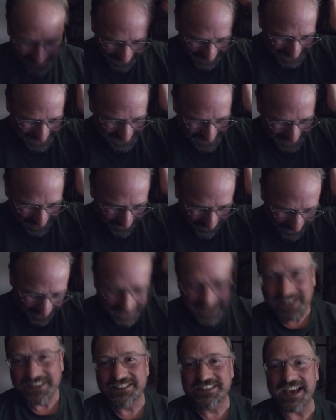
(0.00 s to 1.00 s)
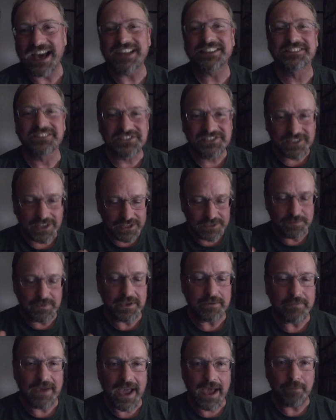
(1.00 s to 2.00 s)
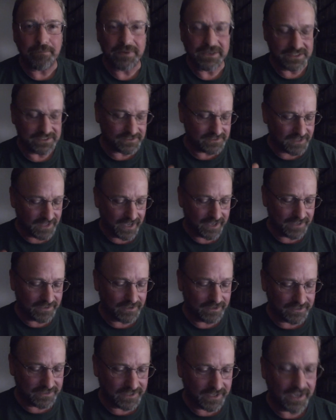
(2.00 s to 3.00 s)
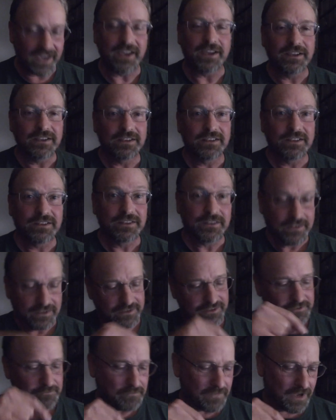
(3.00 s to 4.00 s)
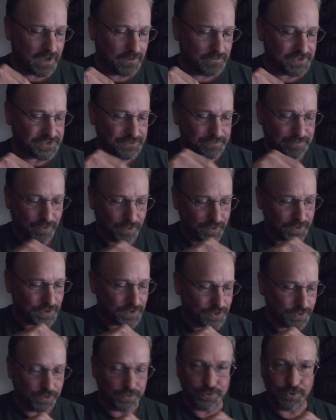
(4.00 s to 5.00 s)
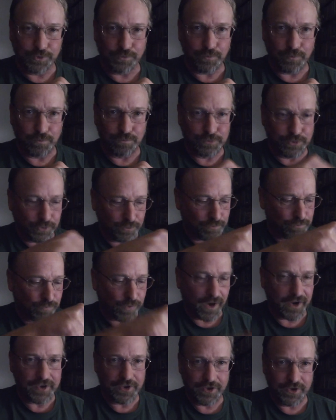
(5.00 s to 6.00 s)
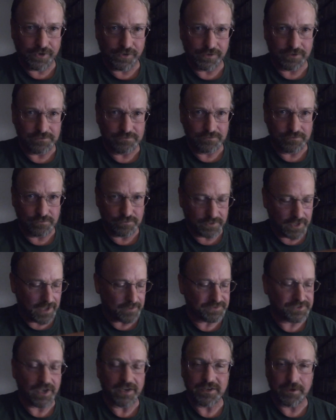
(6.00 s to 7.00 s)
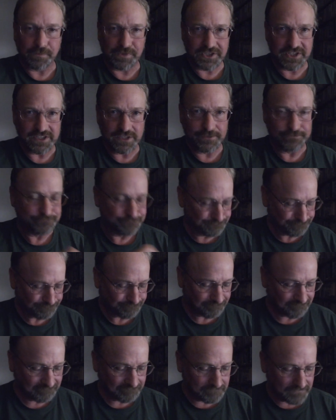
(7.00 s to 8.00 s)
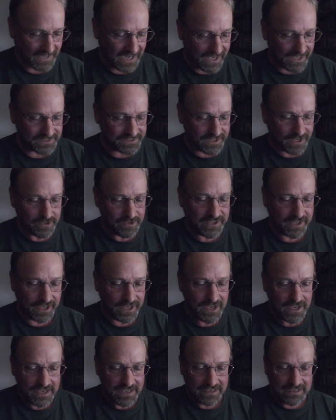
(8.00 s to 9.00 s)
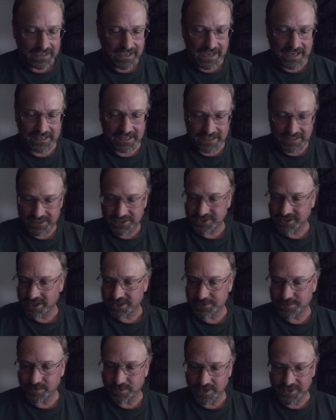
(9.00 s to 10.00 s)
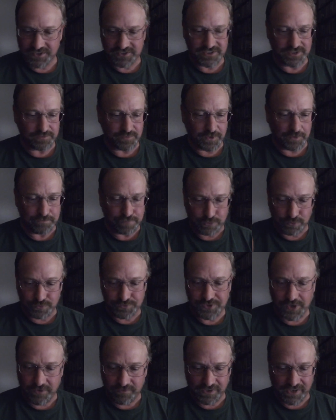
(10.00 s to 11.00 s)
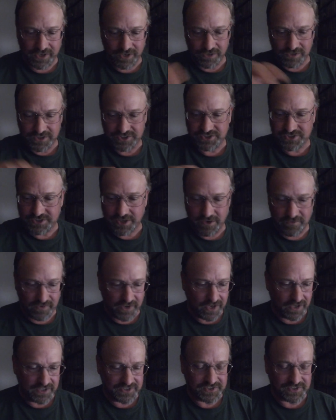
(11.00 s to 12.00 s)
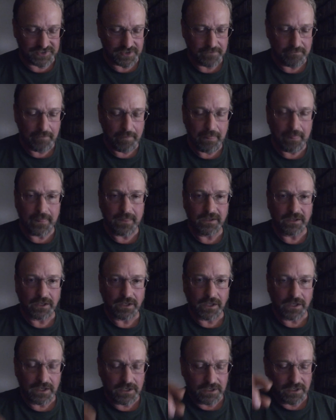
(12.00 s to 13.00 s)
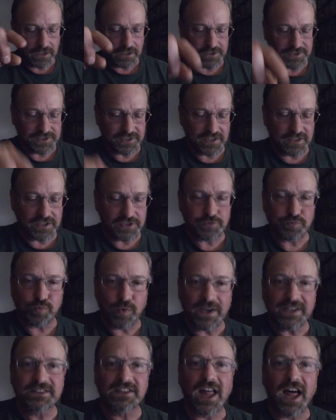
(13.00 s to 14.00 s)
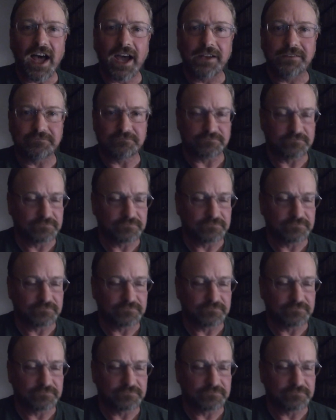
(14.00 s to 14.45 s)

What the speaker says: And so guy shows me a map, and he's like, "Okay, Mr. Porter, you're right here at campsite number 10. I said, "Okay," and he shows me the rest. He says, "Well, the pool's over here, and this is over here." And he says, "You see this red line?"